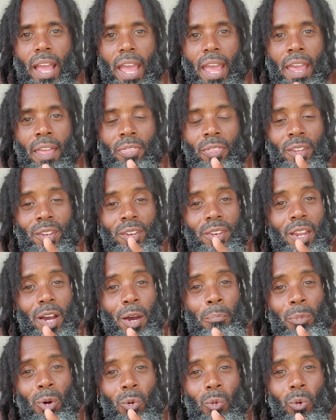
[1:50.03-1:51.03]
And the
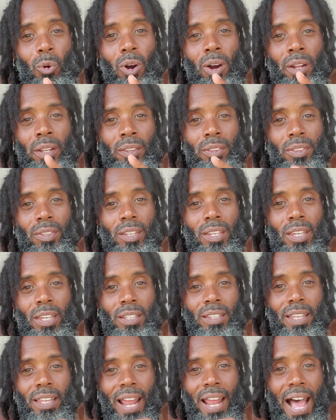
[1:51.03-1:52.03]
number one
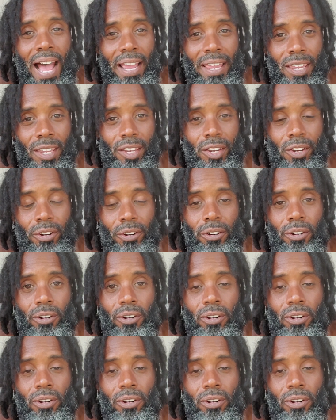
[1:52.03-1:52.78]
thing that I hear